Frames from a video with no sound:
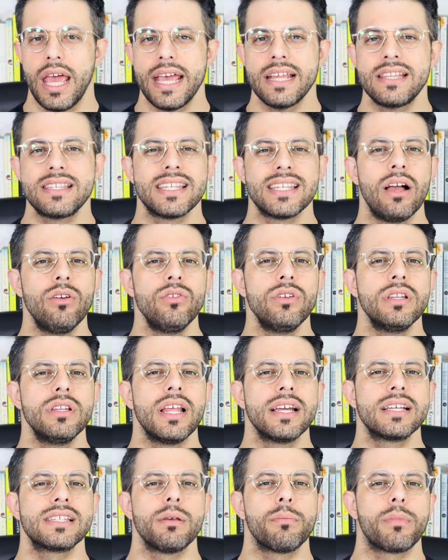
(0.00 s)
It sounded
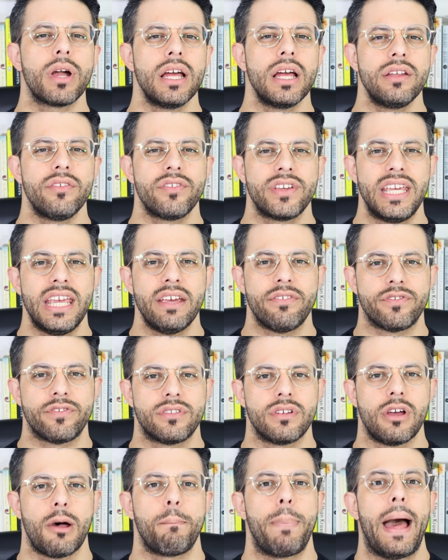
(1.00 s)
like some kind of
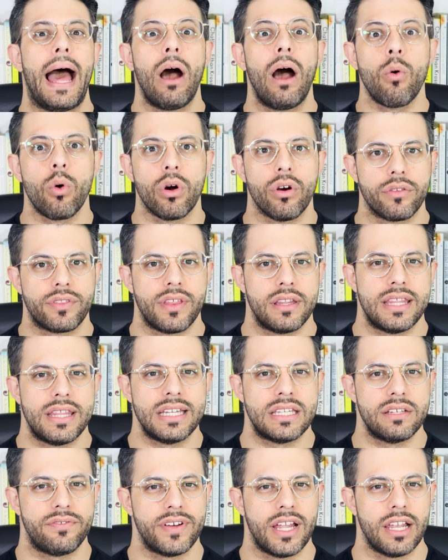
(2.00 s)
gift, a power that
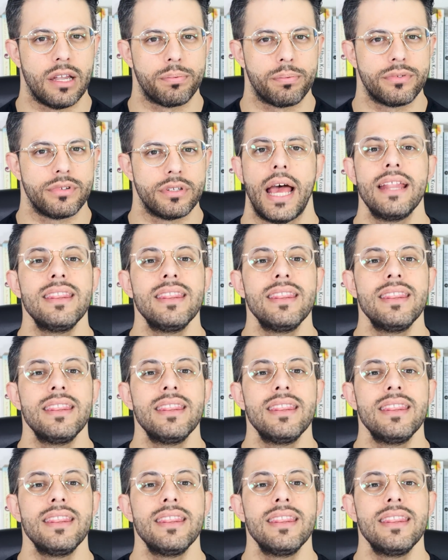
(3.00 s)
they developed.